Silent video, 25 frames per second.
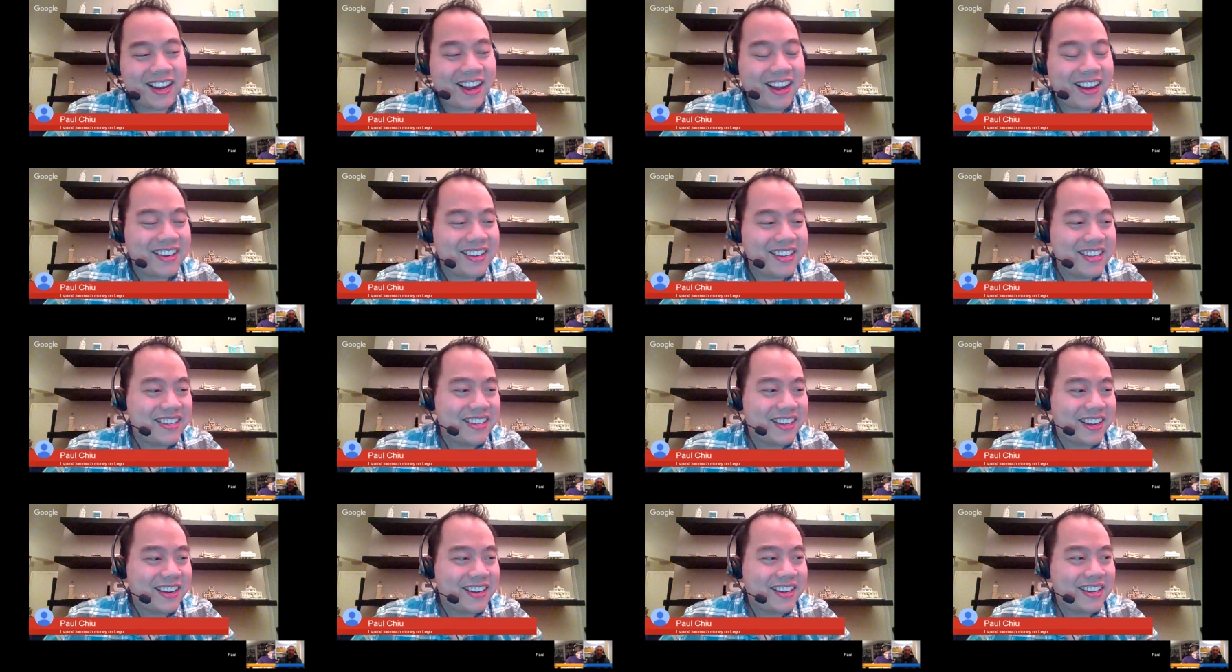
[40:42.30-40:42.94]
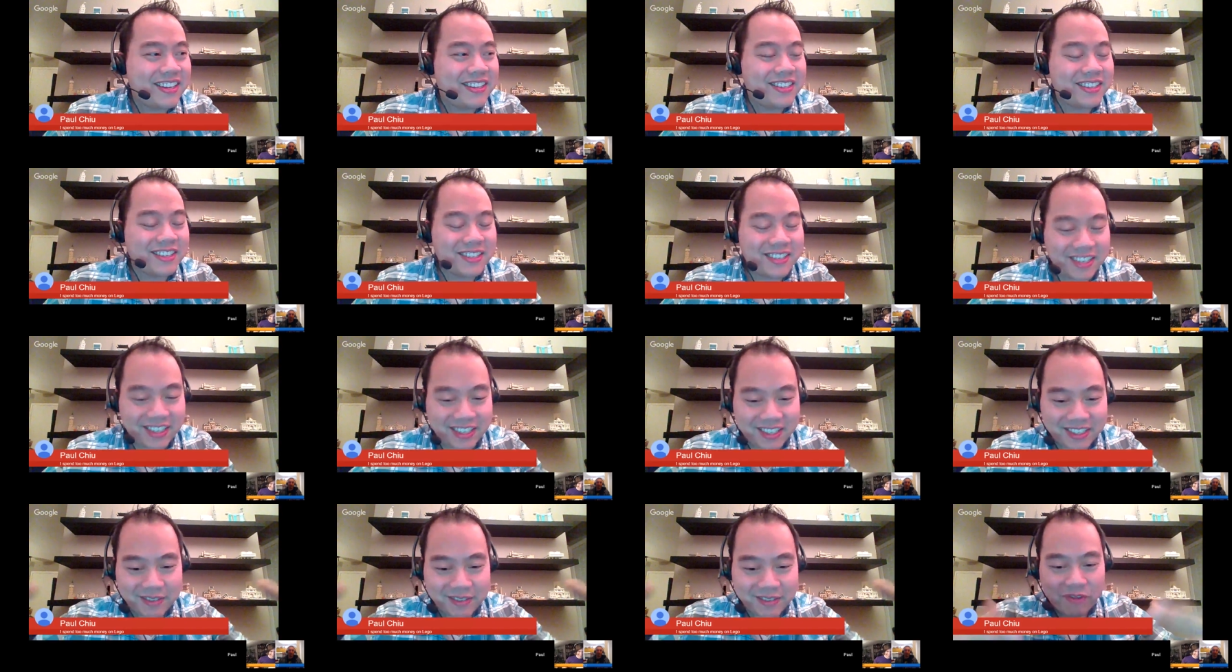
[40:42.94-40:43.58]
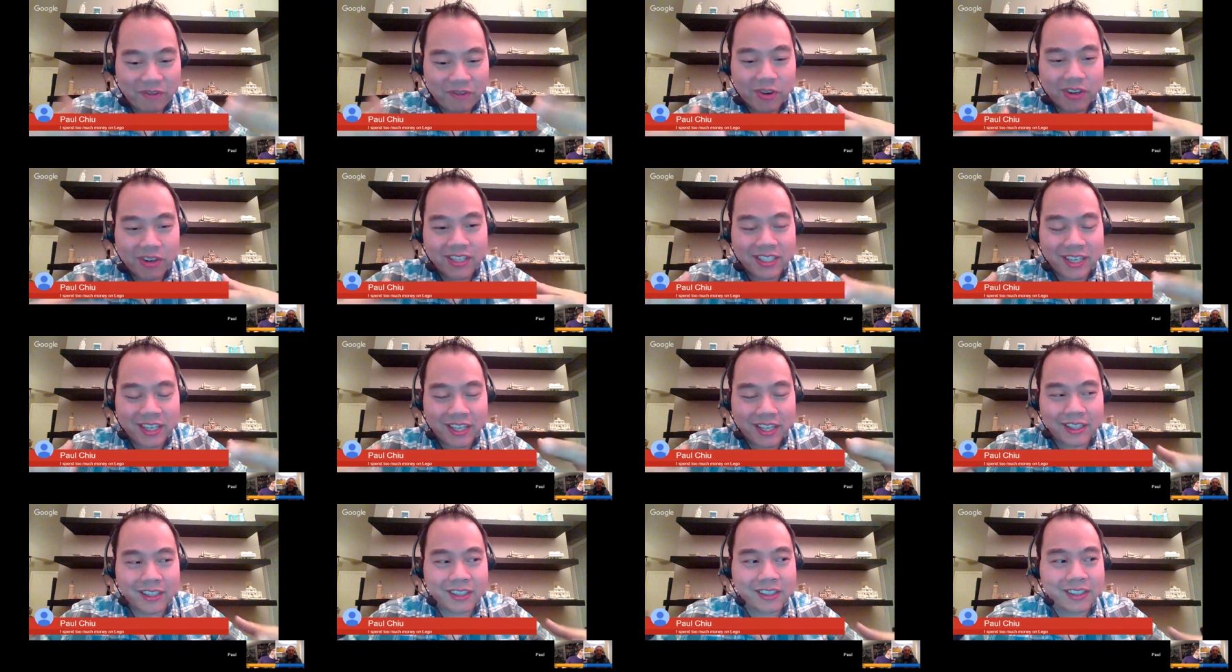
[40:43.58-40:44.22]
need I need to just focus
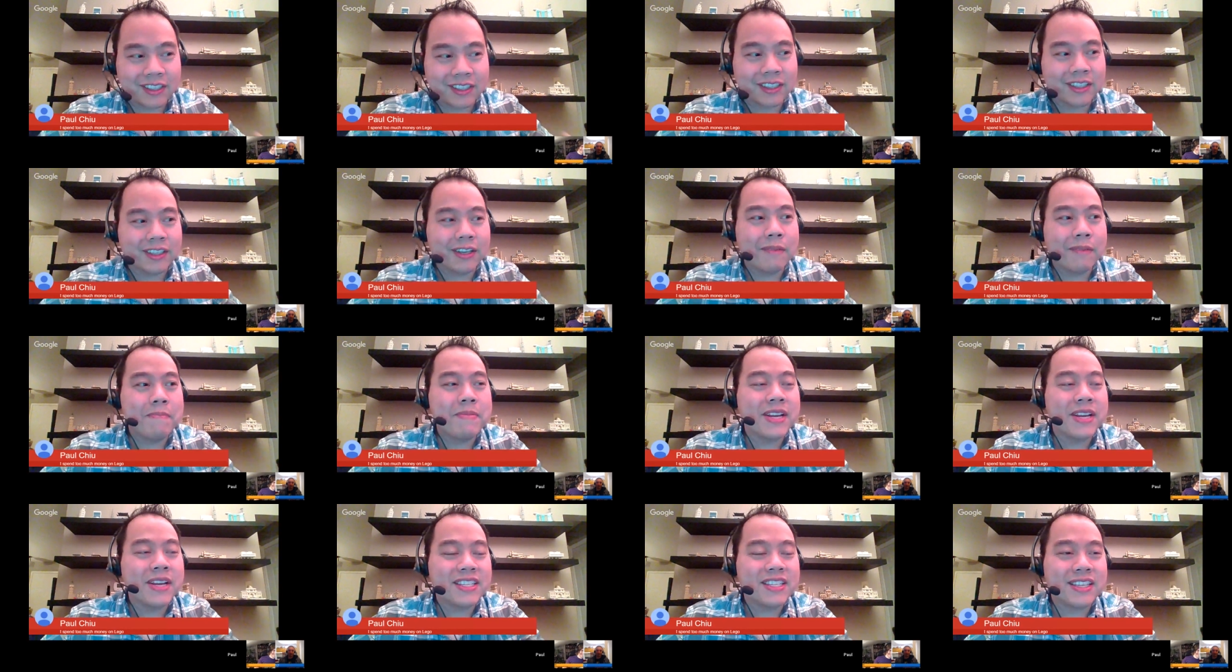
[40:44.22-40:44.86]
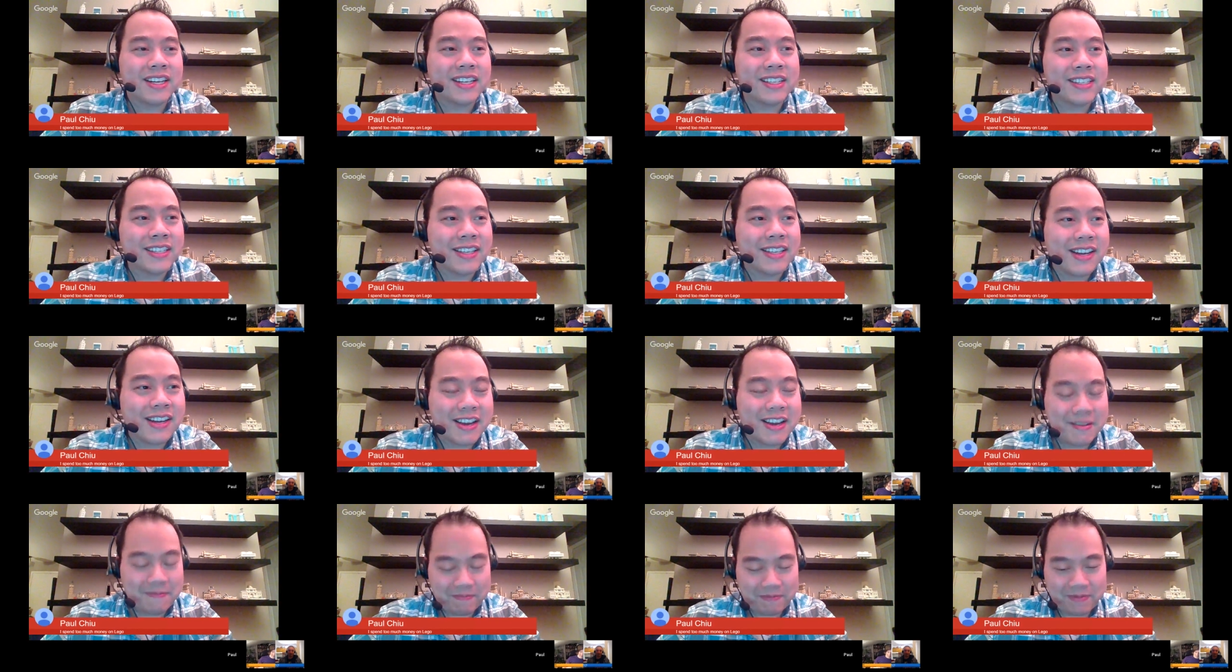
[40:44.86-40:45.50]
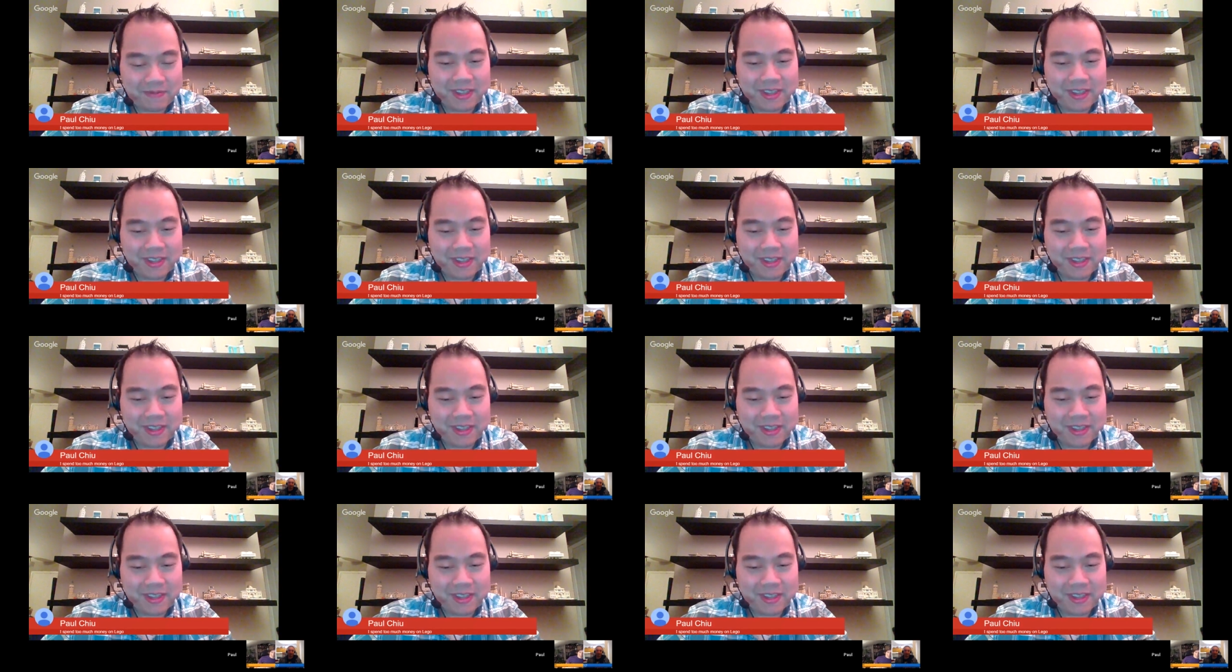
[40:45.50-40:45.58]
on the, little bits at a time.